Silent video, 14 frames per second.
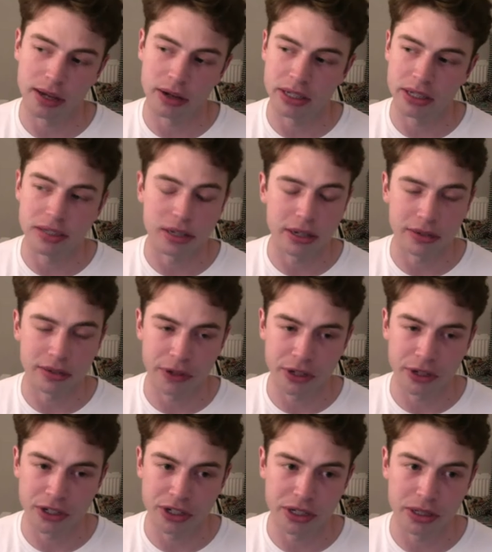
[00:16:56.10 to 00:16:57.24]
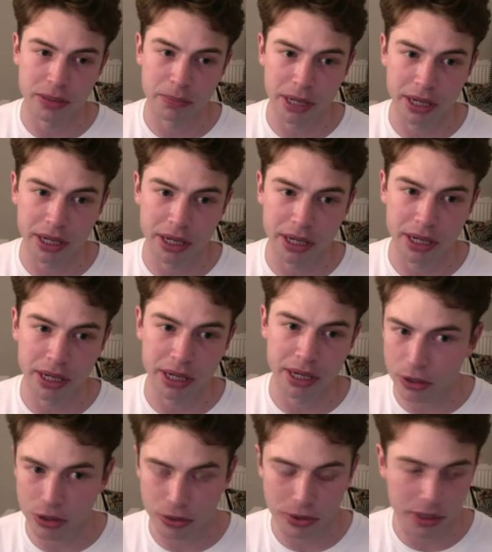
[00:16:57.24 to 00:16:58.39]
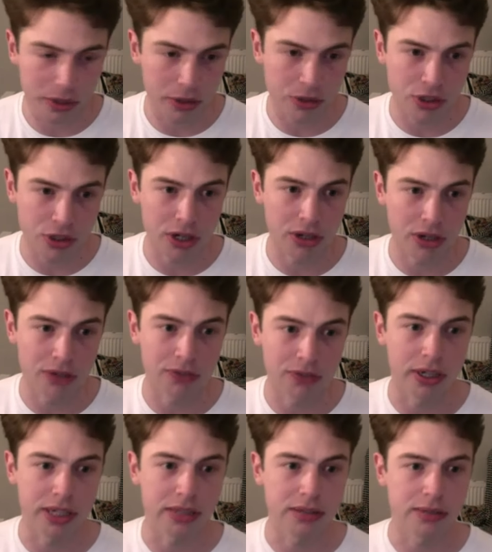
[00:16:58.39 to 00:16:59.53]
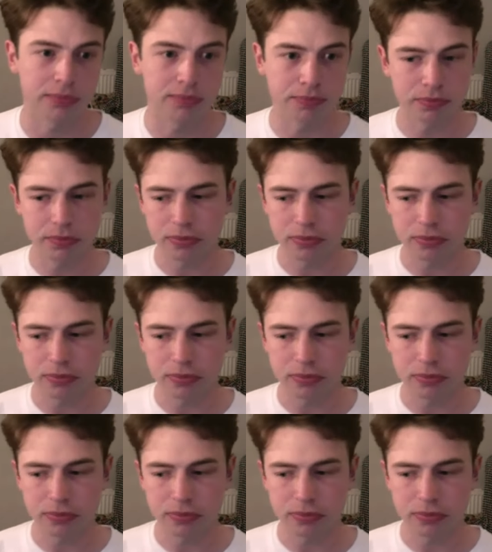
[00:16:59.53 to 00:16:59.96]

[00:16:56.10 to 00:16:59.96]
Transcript: airlines like Virgin and BA were doing those charter flights.